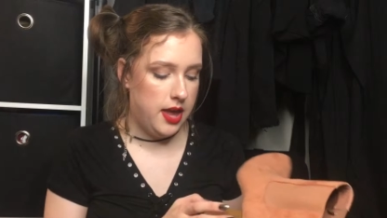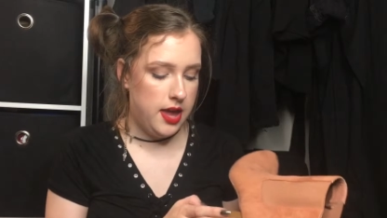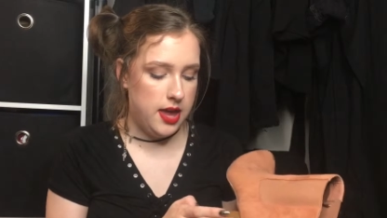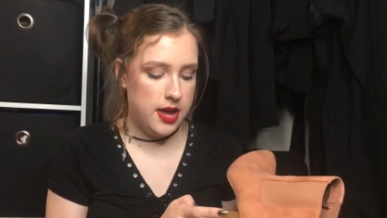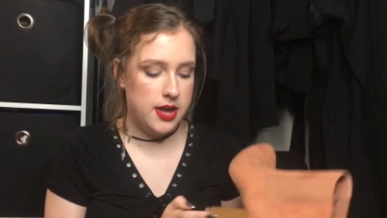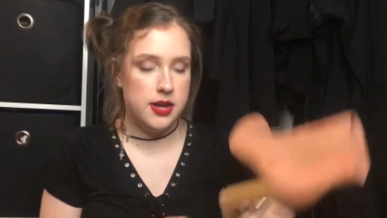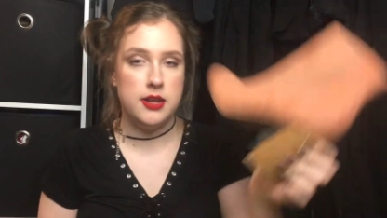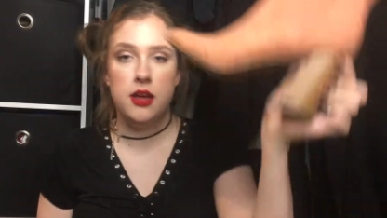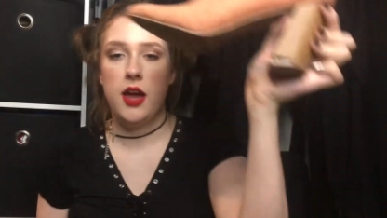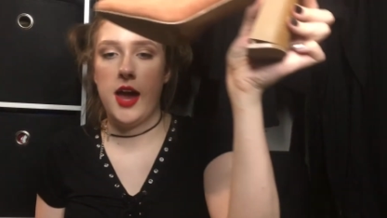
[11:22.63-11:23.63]
and
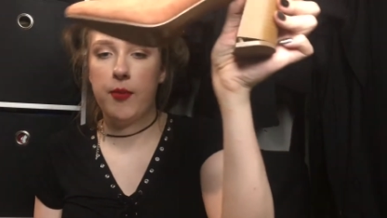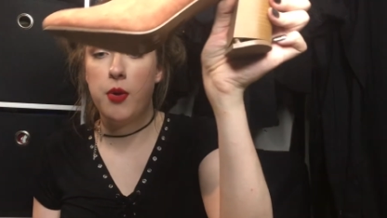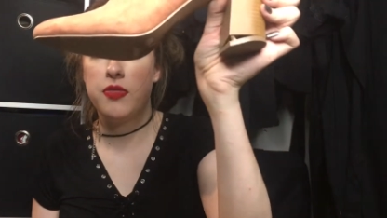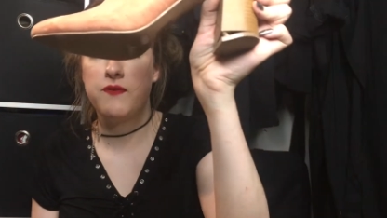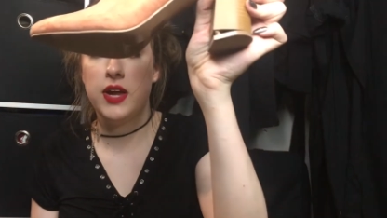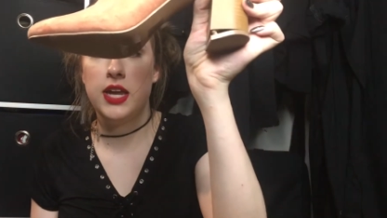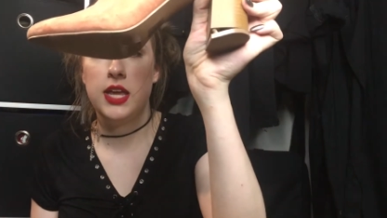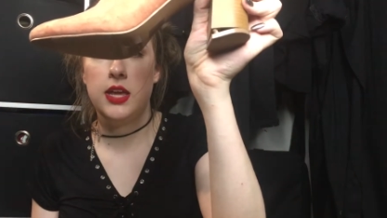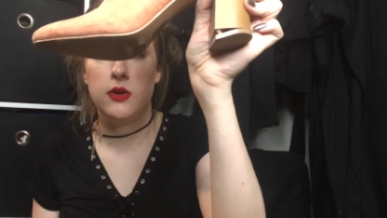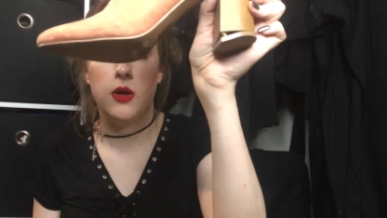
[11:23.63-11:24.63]
I broke the freaking
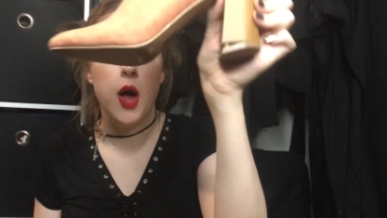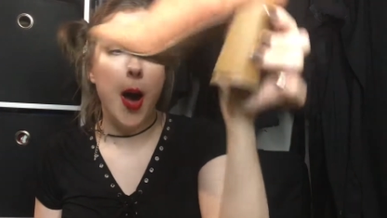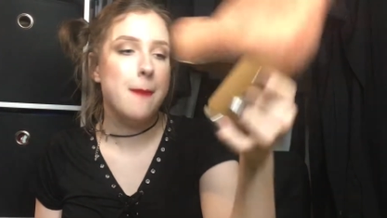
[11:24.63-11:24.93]
heel,